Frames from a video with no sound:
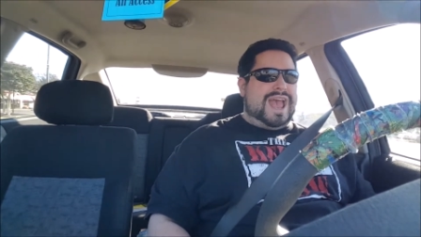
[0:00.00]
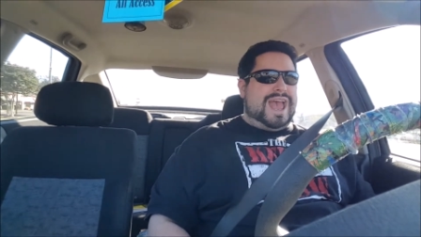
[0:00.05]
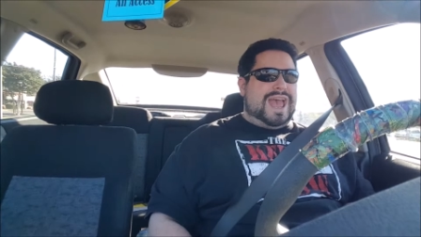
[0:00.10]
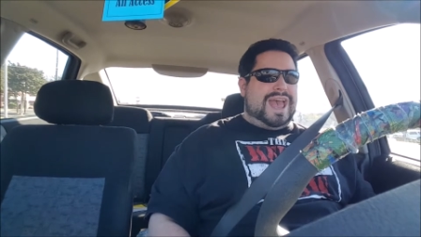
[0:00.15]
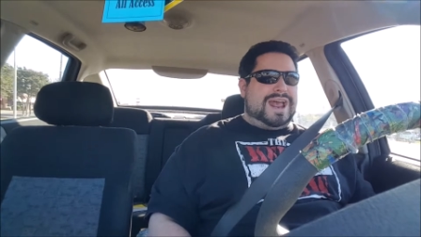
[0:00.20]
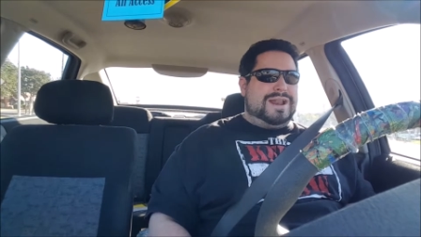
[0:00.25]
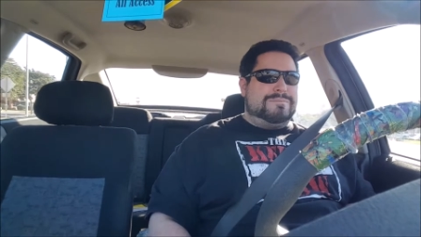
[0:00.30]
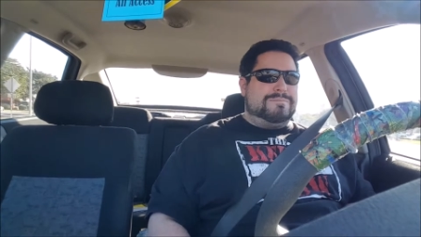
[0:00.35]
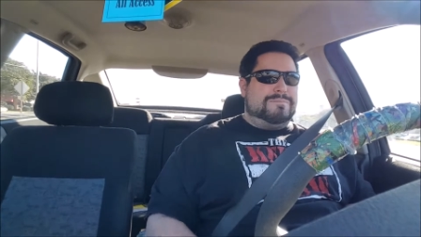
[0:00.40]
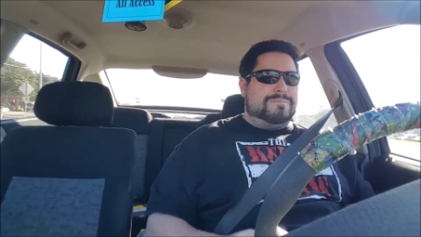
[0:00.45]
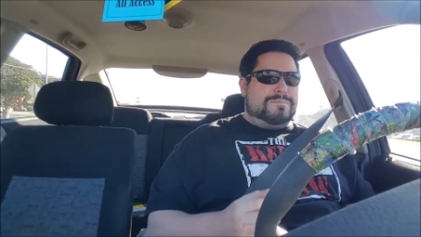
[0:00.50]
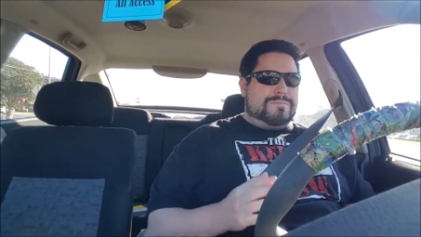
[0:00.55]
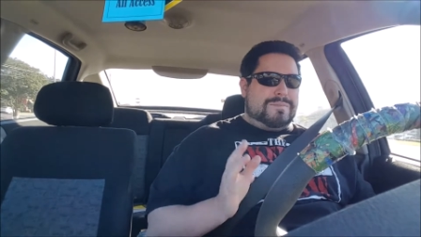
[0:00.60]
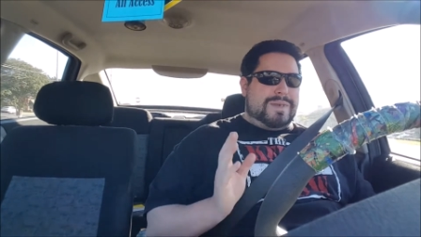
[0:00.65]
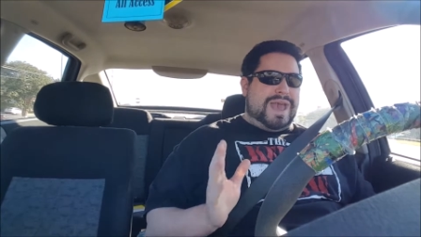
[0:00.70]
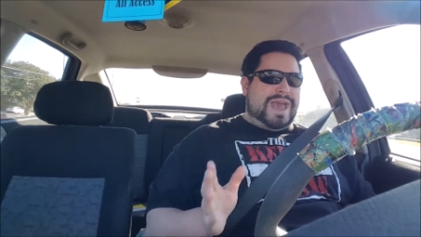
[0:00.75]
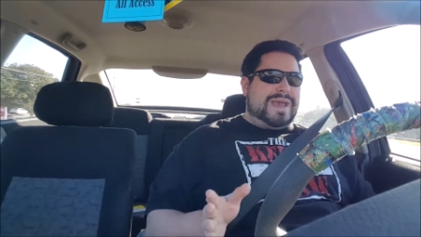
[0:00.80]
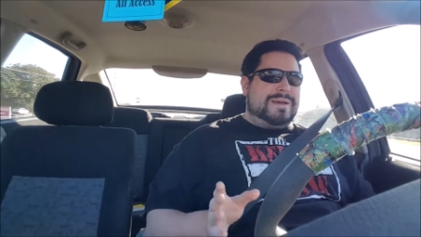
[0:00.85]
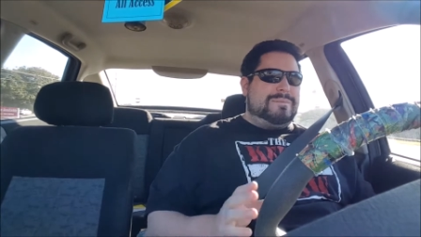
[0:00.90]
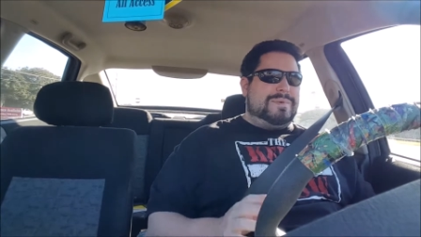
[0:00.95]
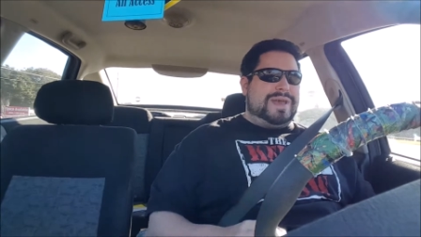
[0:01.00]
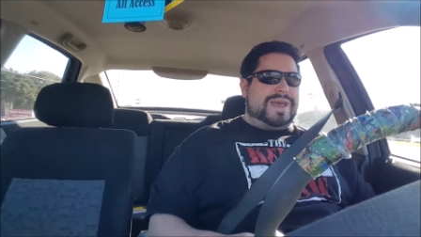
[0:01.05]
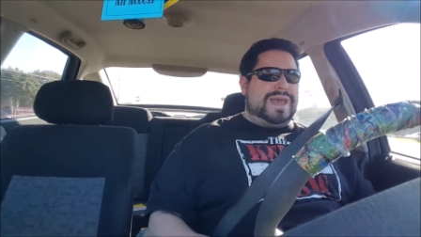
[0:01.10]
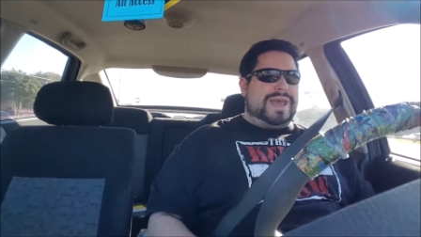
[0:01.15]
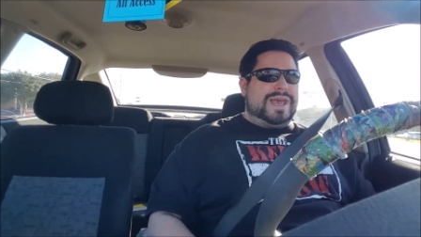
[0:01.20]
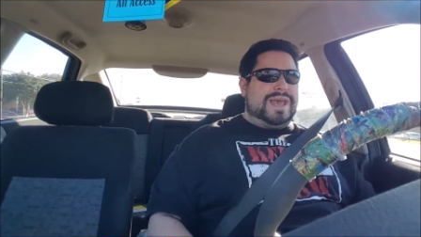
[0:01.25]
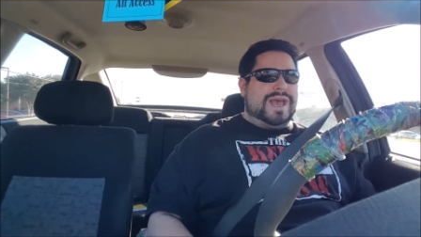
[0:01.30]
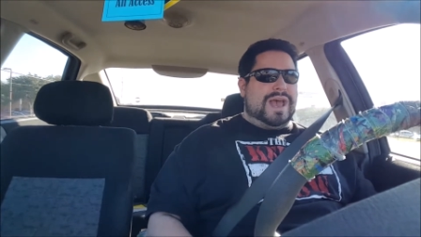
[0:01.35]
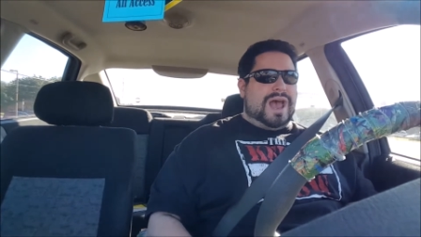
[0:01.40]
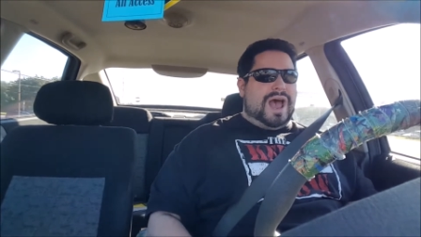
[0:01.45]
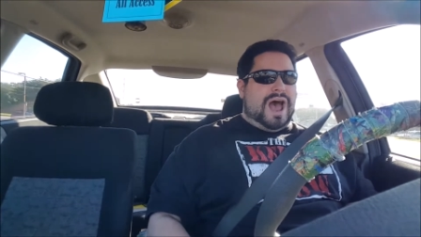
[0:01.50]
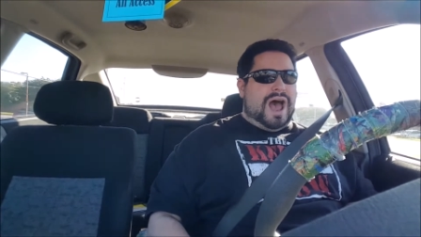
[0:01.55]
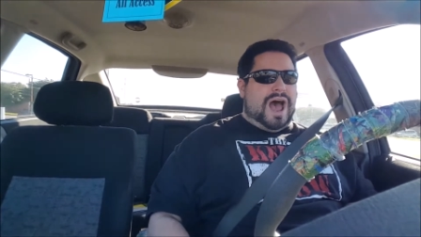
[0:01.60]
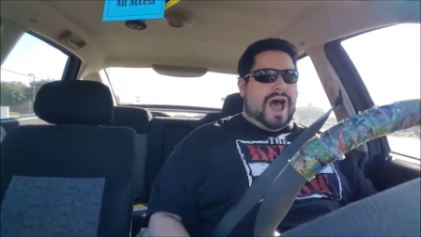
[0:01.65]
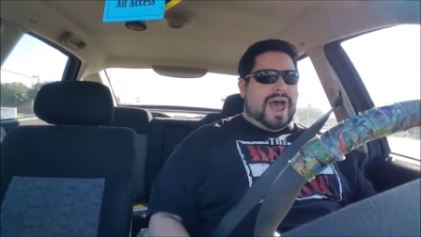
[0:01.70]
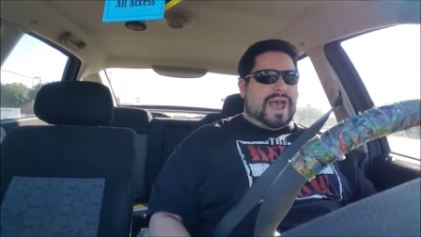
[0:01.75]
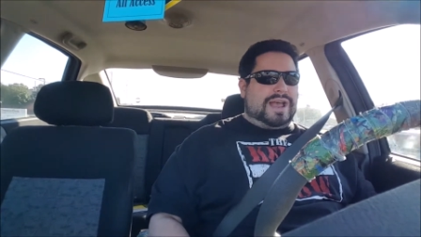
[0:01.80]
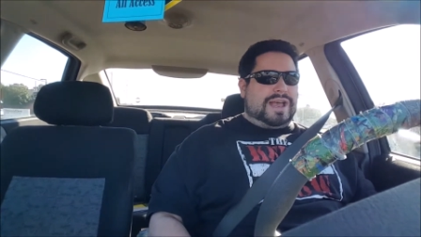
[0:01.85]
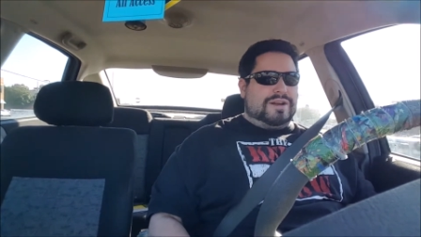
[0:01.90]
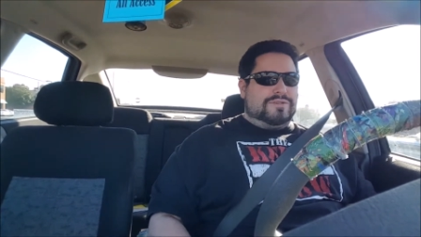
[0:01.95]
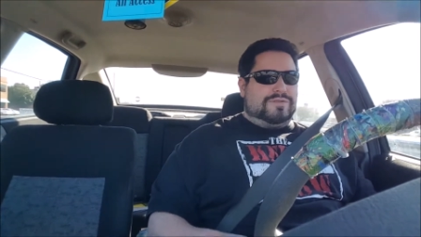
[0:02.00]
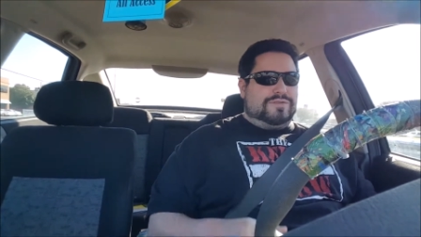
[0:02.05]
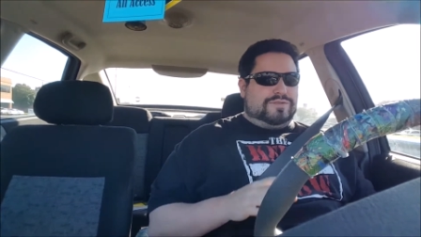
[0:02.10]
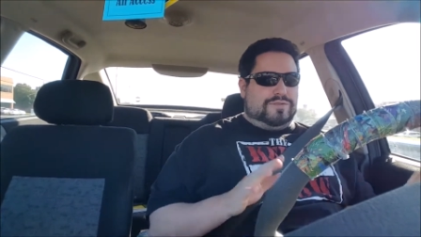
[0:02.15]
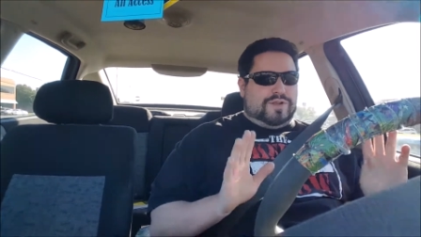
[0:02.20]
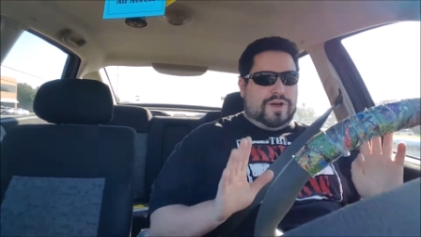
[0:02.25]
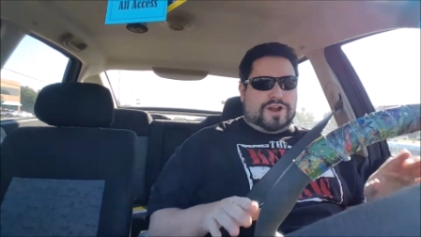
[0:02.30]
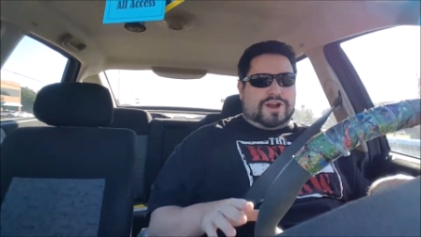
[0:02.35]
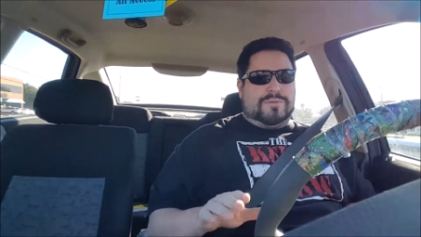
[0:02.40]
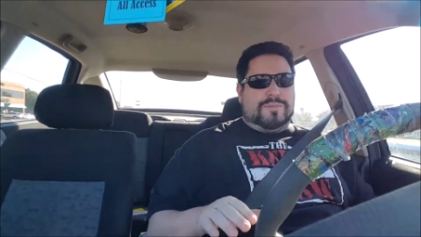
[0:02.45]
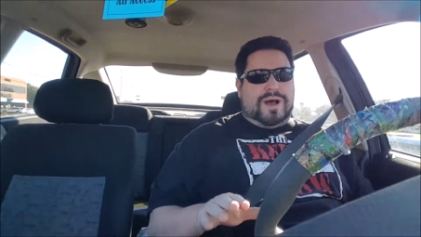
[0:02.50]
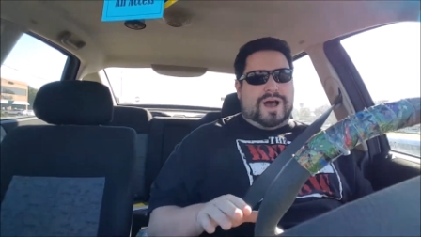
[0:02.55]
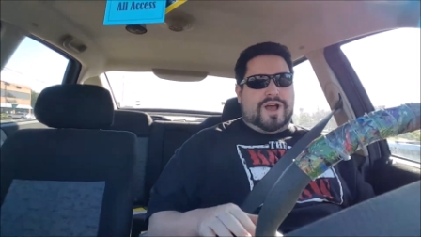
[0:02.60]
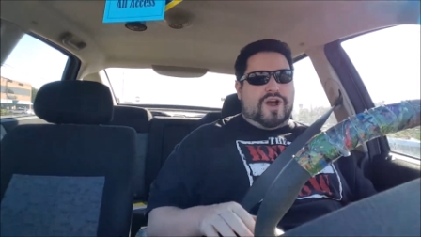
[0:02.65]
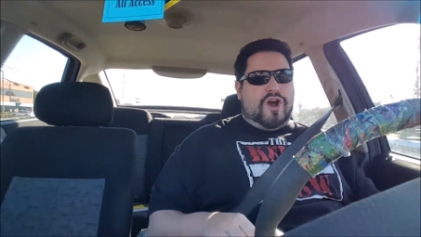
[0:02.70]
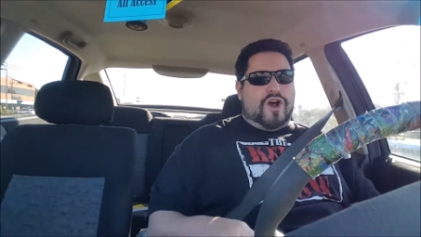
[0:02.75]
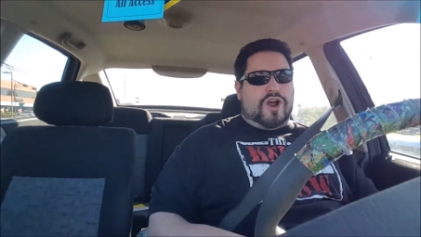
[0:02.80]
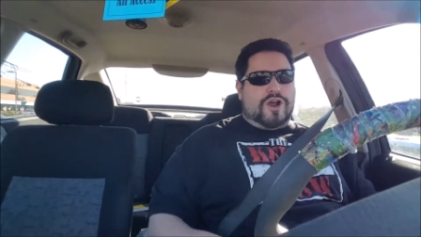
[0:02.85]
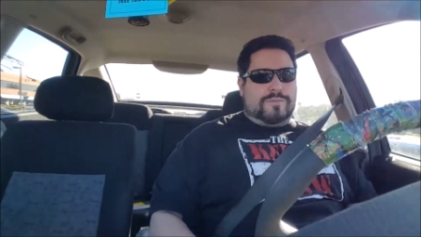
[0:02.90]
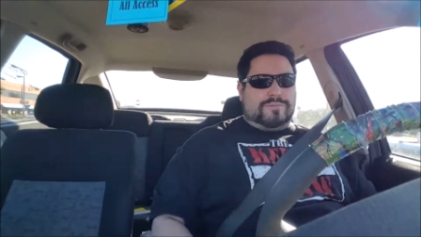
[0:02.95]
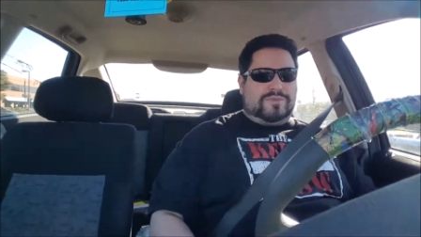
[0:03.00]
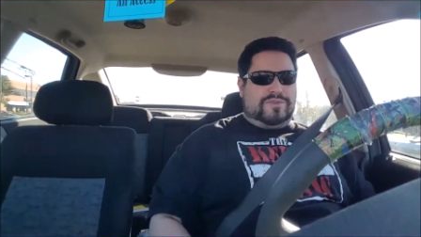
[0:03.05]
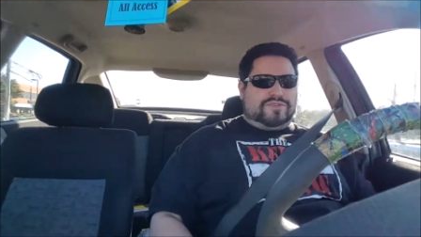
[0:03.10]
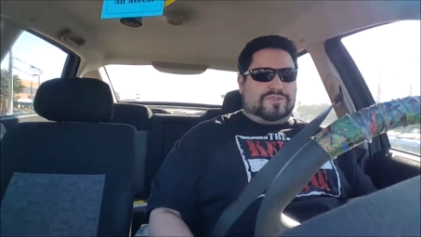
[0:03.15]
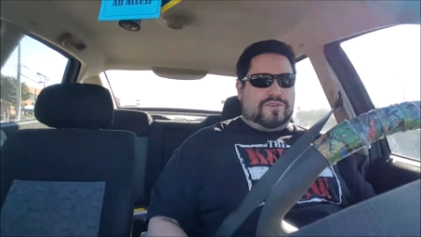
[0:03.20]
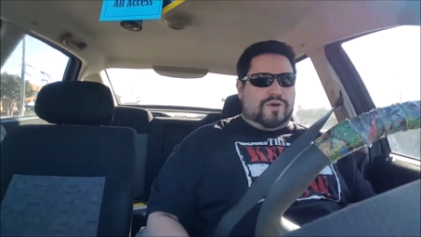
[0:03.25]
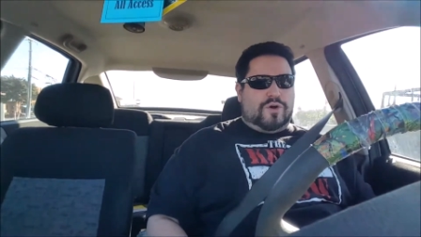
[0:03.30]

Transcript: And maybe I can flutter my arms